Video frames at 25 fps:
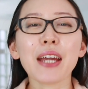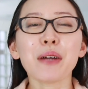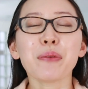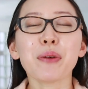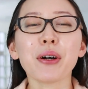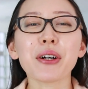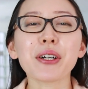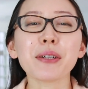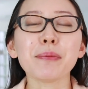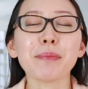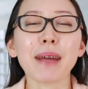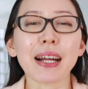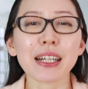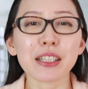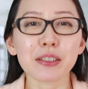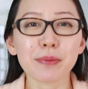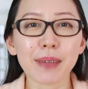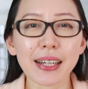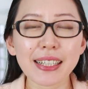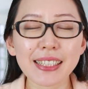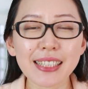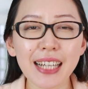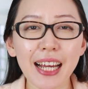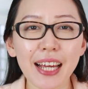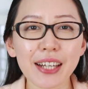Hey, welcome back to
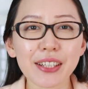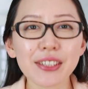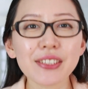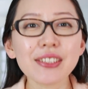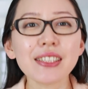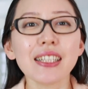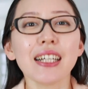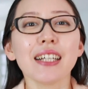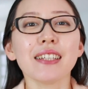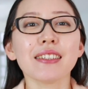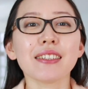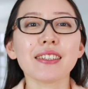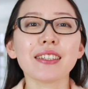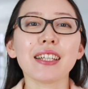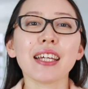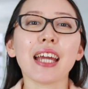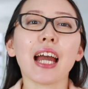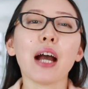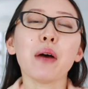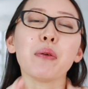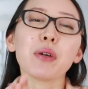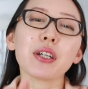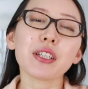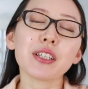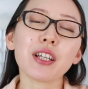my channel. Today
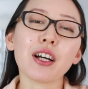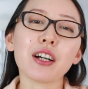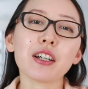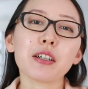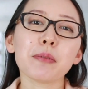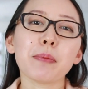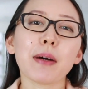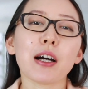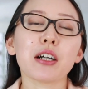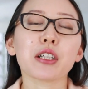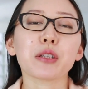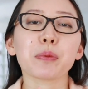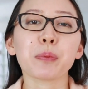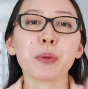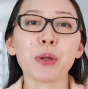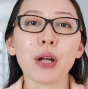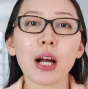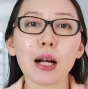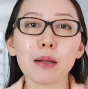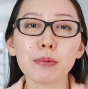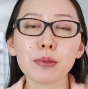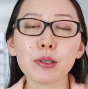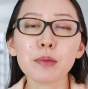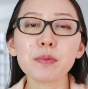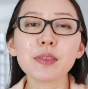I want to talk about
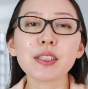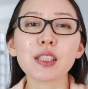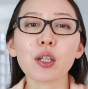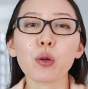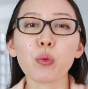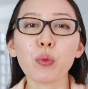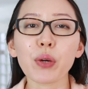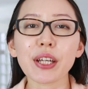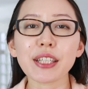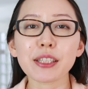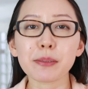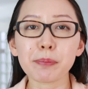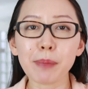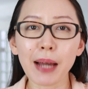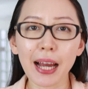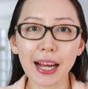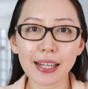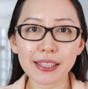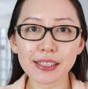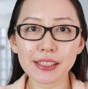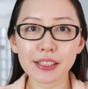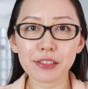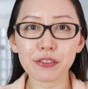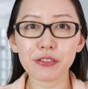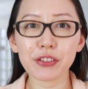problems with
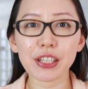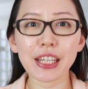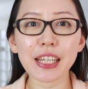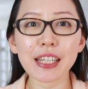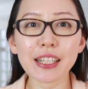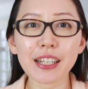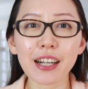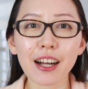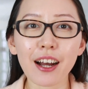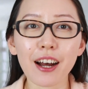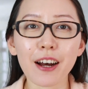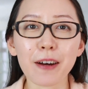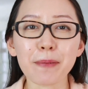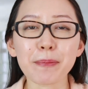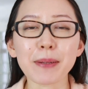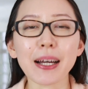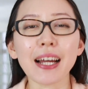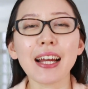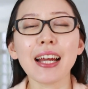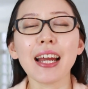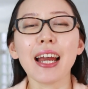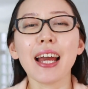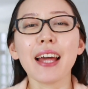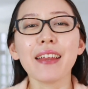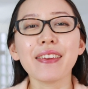passive income.
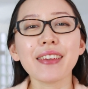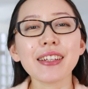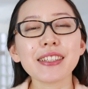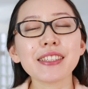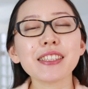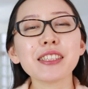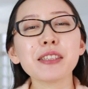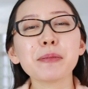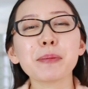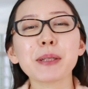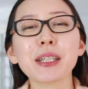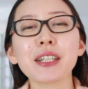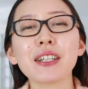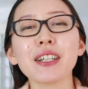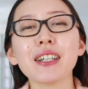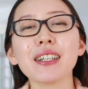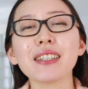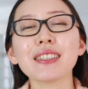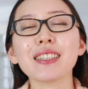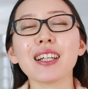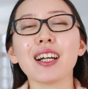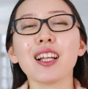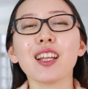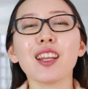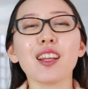This is
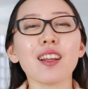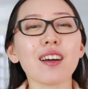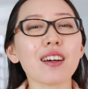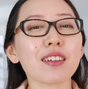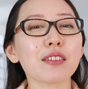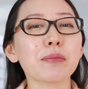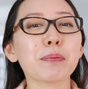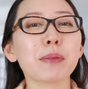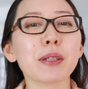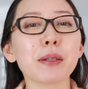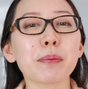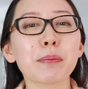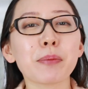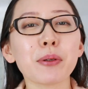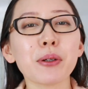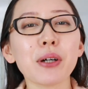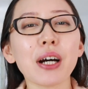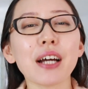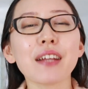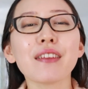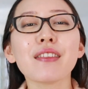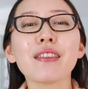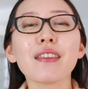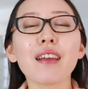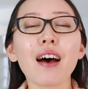because a lot of people
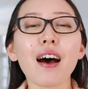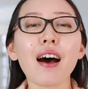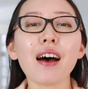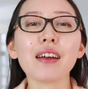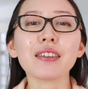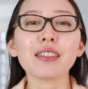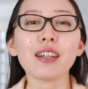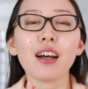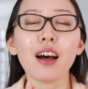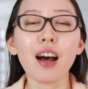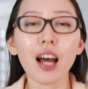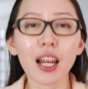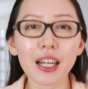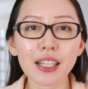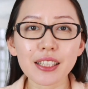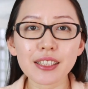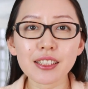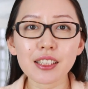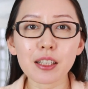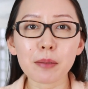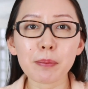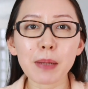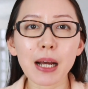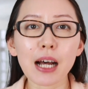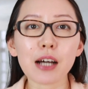are not
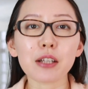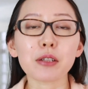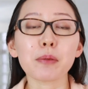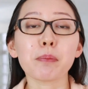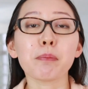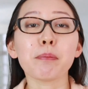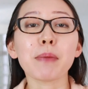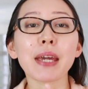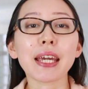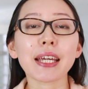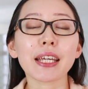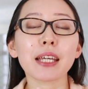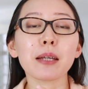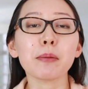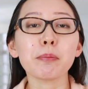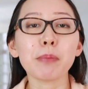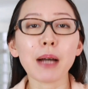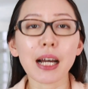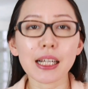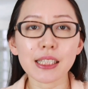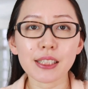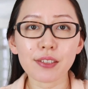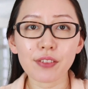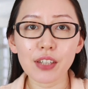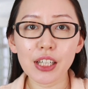honest about making
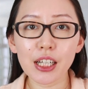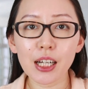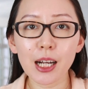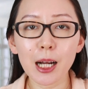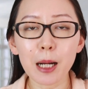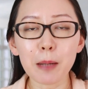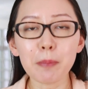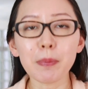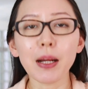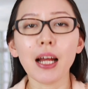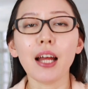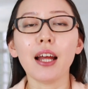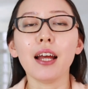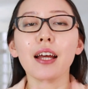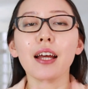passive income.